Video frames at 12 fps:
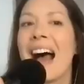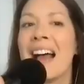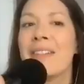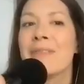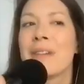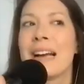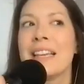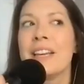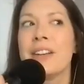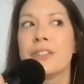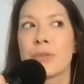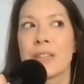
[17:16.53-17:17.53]
I read that
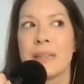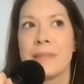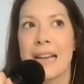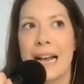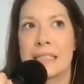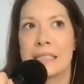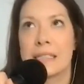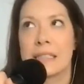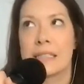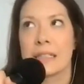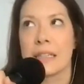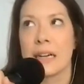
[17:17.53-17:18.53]
your dream
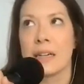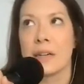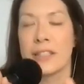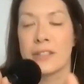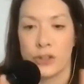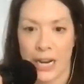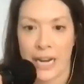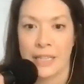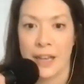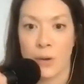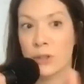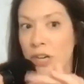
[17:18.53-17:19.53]
guest is
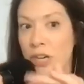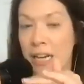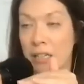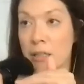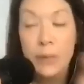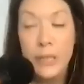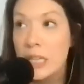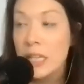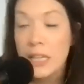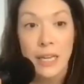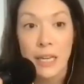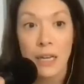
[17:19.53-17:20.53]
J-Lo, which I
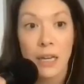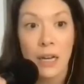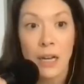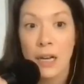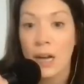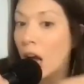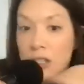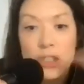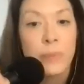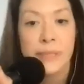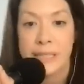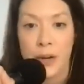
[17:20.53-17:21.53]
completely
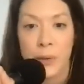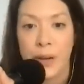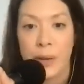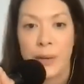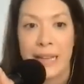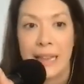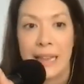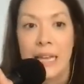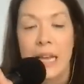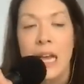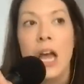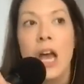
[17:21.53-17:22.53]
100% agree with.
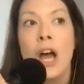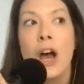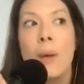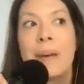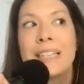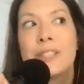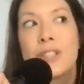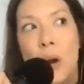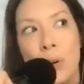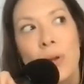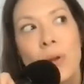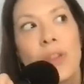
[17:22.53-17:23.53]
Yeah. But
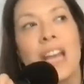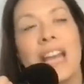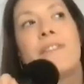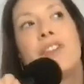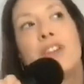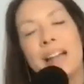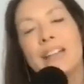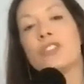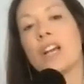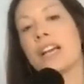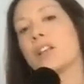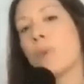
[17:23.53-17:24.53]
don't you think if you had
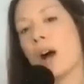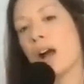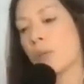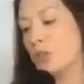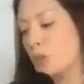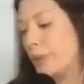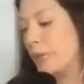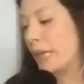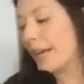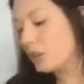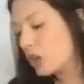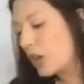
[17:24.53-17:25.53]
J-Lo on, would you be
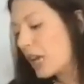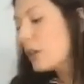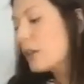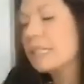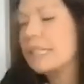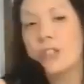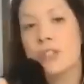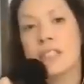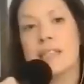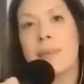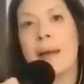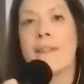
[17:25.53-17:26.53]
like, J-Lo, like teach
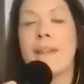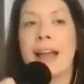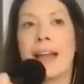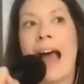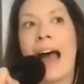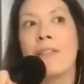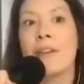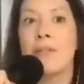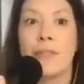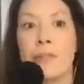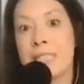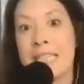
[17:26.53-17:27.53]
us about like having
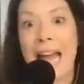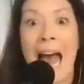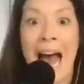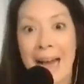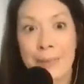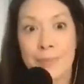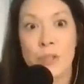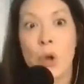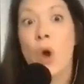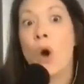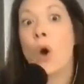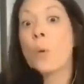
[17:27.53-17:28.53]
50 abs,
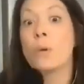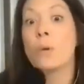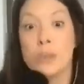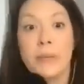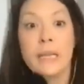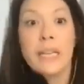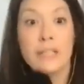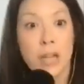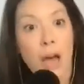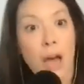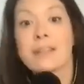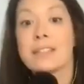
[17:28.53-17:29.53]
or would you be like,
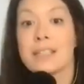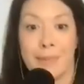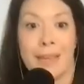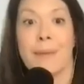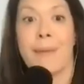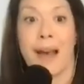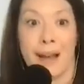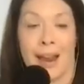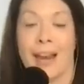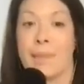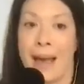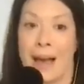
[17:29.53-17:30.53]
talk to me about
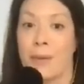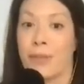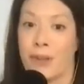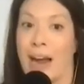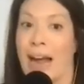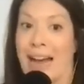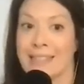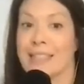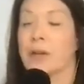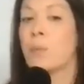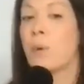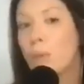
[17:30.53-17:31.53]
getting back with your ex?
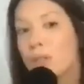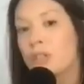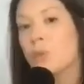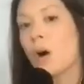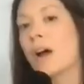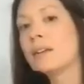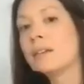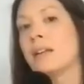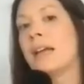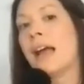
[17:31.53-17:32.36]
Like, what would you want